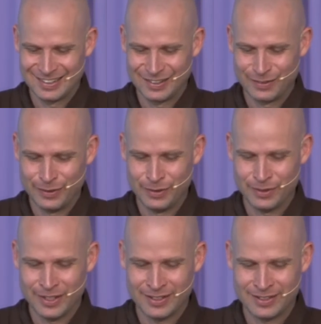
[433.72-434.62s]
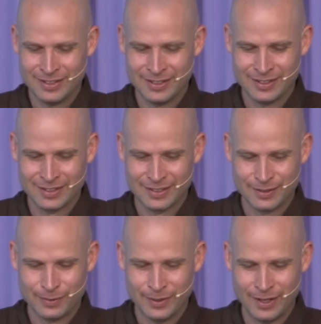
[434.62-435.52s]
We know that
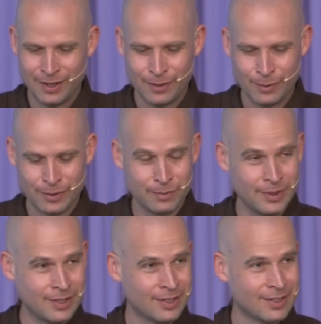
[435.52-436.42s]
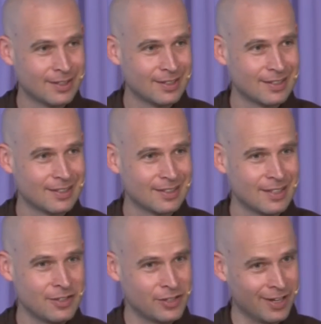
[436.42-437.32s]
we are what we
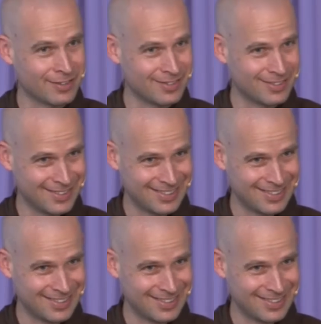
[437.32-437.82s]
ingest,